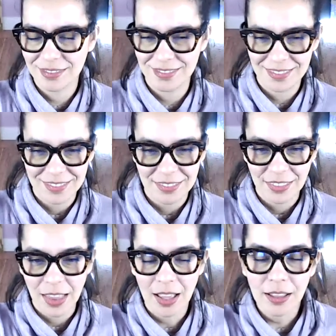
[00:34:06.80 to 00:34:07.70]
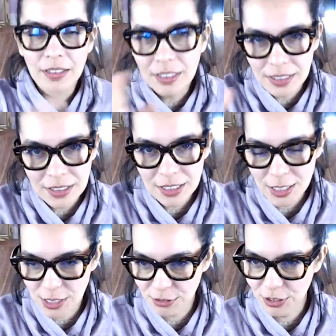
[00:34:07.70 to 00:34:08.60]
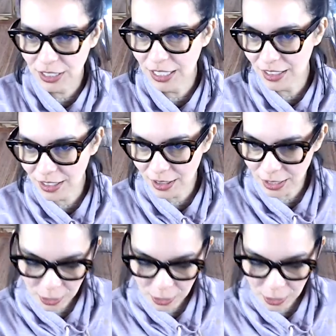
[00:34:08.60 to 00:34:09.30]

send to you. This is in a different key than the